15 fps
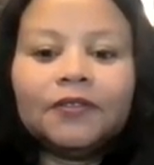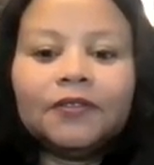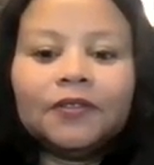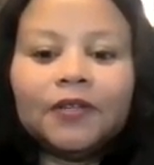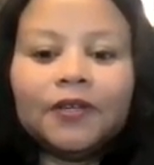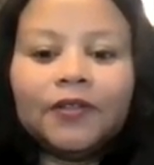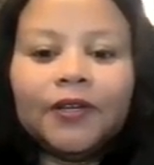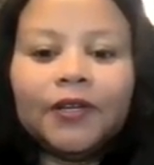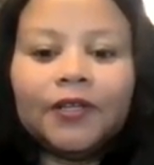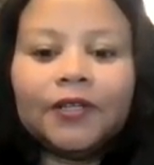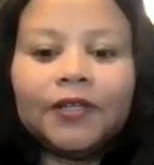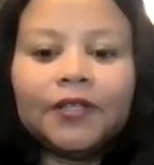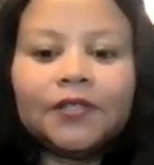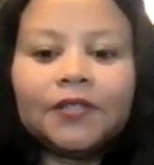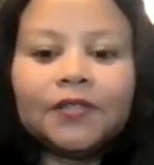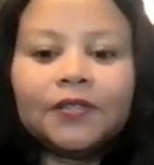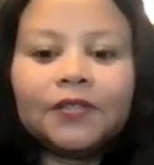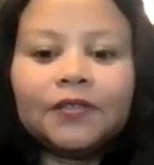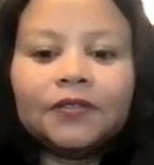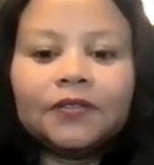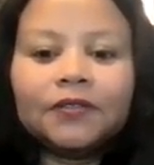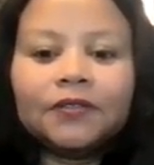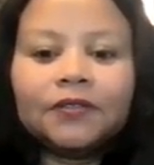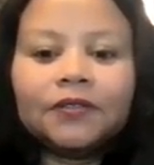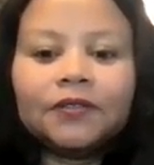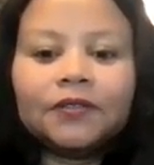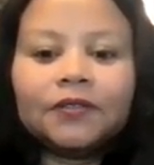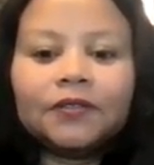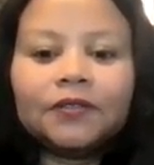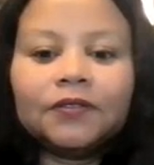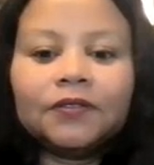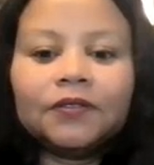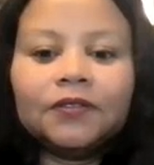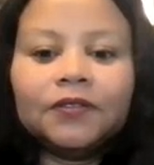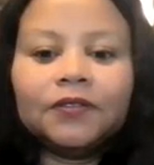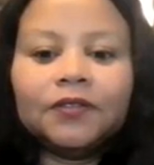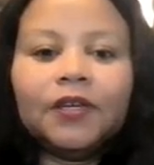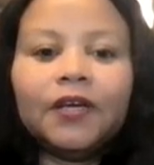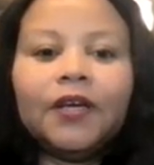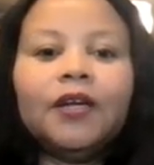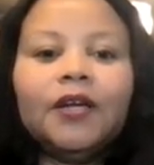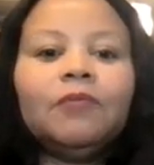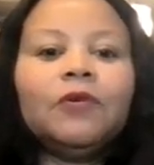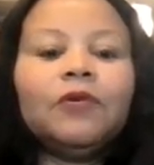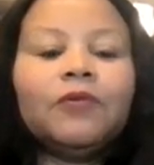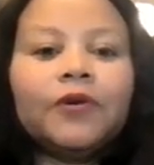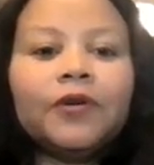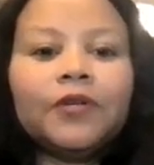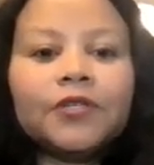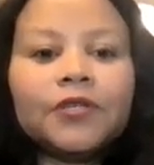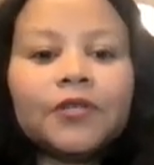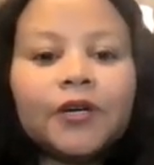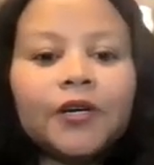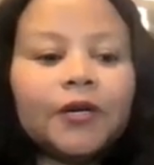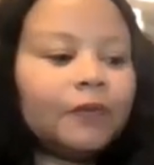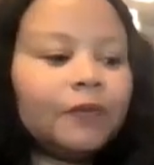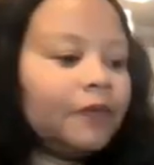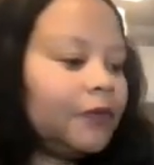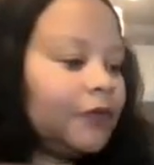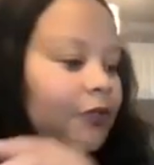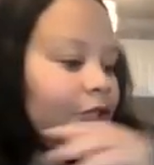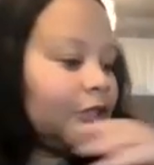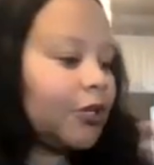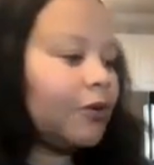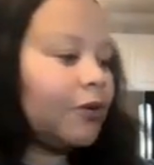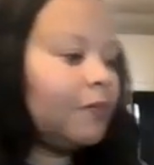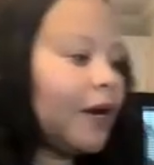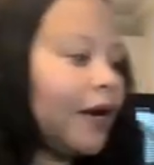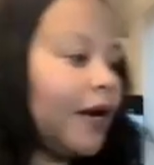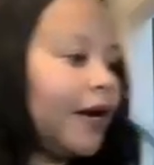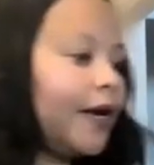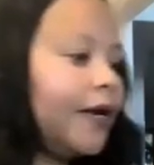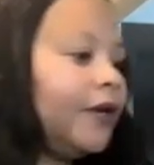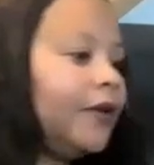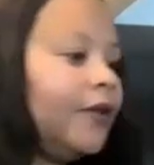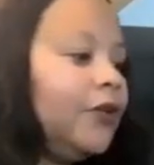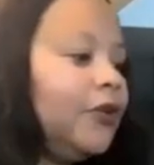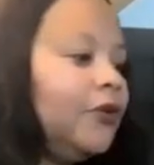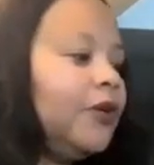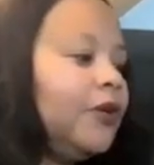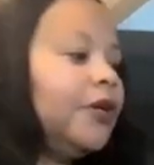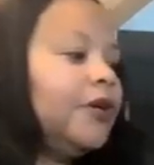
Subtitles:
I think that's, and I'm going to show mine, and then you can